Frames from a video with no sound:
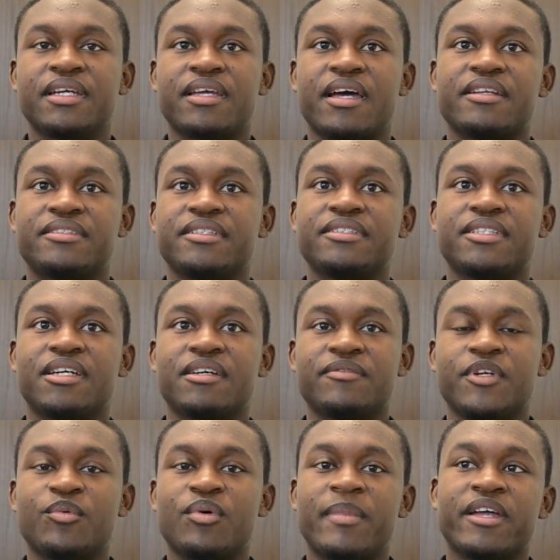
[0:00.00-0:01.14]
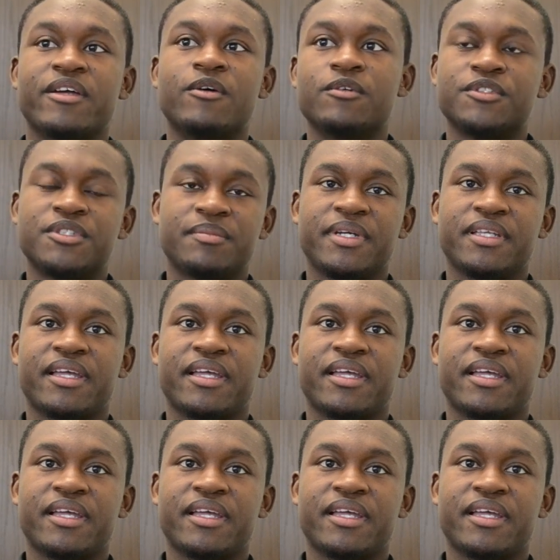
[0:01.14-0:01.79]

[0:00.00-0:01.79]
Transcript: got a sense of, what my goals should be.